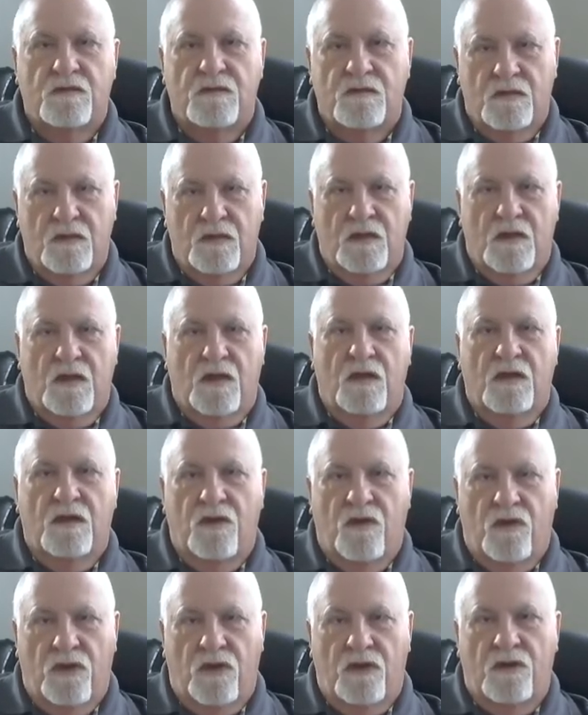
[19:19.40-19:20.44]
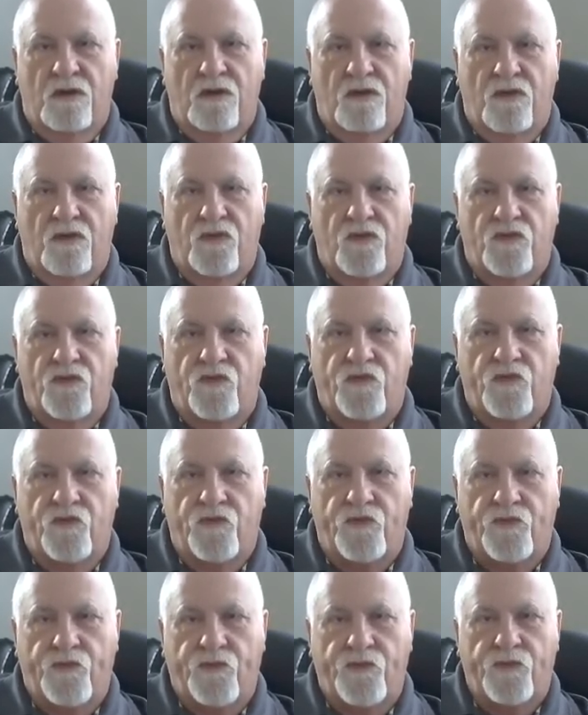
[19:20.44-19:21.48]

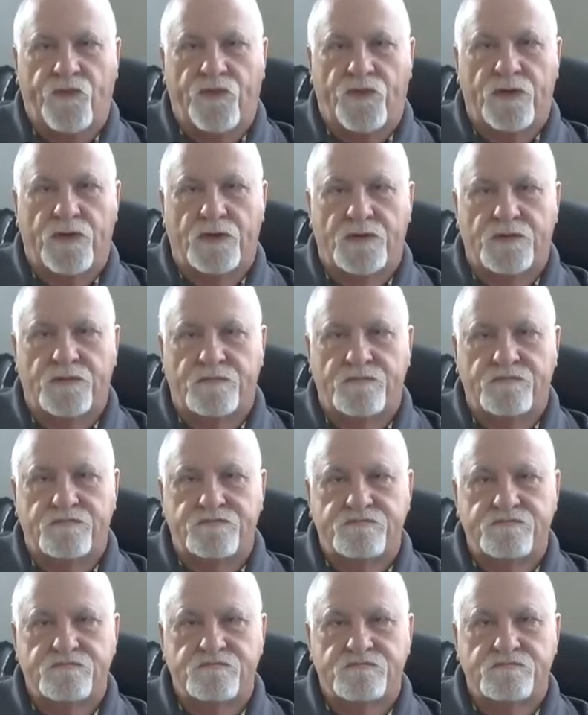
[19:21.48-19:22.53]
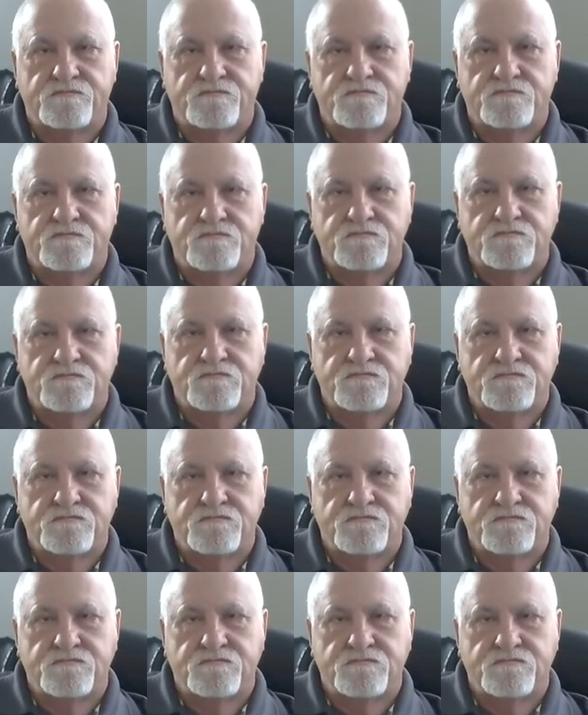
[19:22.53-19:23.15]
(not speaking)